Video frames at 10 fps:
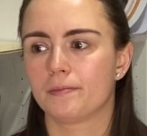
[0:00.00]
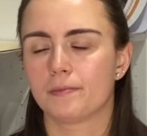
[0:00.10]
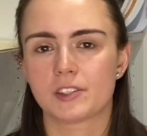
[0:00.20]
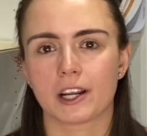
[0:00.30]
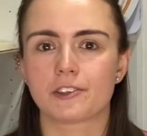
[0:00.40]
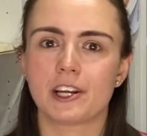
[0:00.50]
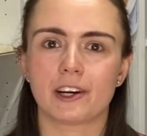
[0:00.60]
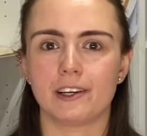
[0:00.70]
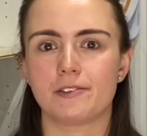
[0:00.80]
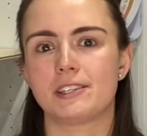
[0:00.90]

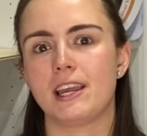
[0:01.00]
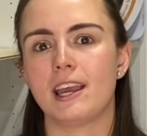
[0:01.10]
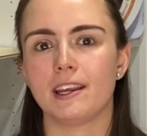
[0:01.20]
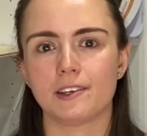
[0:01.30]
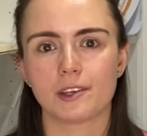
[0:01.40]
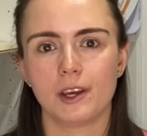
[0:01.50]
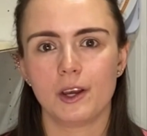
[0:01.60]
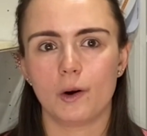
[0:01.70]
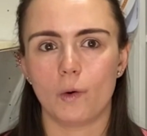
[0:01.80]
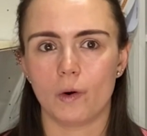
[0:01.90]
Secretary of State,
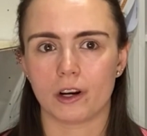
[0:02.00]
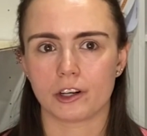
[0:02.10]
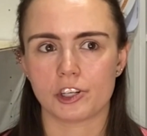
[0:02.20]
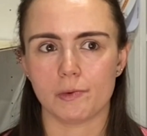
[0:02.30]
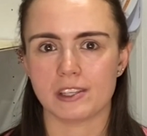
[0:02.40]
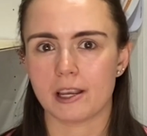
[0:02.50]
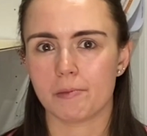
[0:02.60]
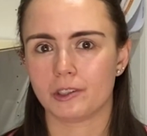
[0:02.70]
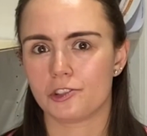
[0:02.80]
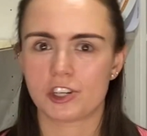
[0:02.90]
or she was
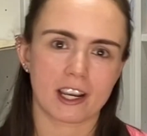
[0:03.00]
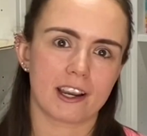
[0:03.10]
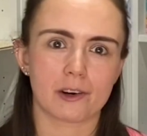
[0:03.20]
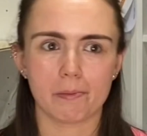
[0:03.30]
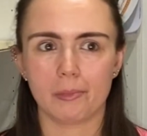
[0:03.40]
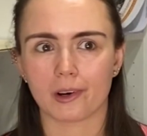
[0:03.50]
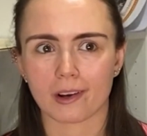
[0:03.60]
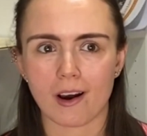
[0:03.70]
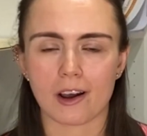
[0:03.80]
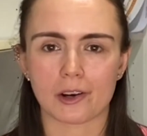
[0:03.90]
able to check out a book
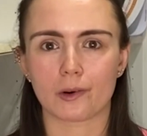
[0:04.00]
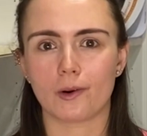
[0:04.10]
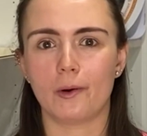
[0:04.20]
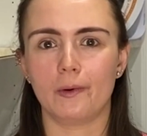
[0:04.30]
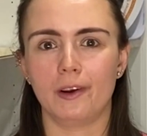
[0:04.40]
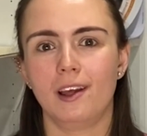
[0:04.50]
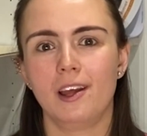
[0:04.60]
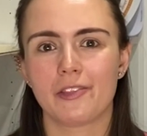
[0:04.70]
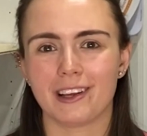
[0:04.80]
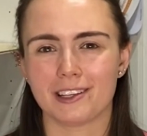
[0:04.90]
on her own,
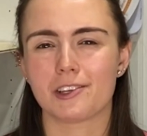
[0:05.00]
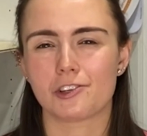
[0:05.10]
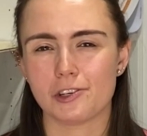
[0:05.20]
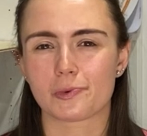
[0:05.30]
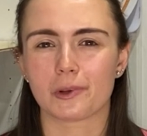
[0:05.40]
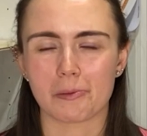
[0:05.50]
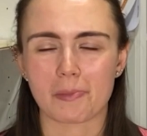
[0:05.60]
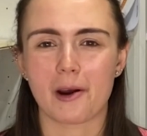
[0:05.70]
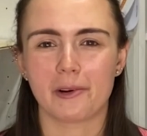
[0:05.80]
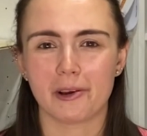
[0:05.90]
things that she's really
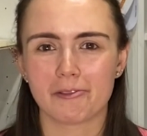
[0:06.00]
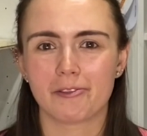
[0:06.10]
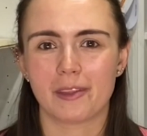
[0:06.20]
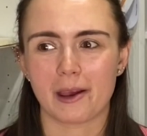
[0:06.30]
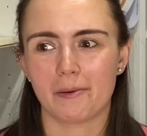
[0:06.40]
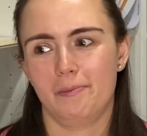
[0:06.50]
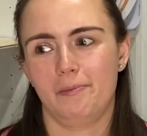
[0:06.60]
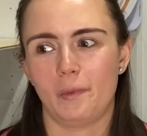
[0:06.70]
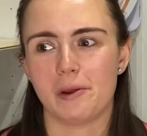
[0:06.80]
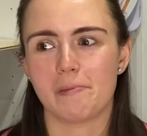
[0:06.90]
proud of that
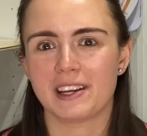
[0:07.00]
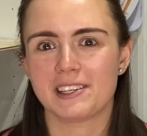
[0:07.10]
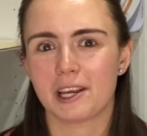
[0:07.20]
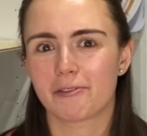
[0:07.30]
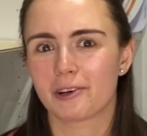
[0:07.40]
we might take for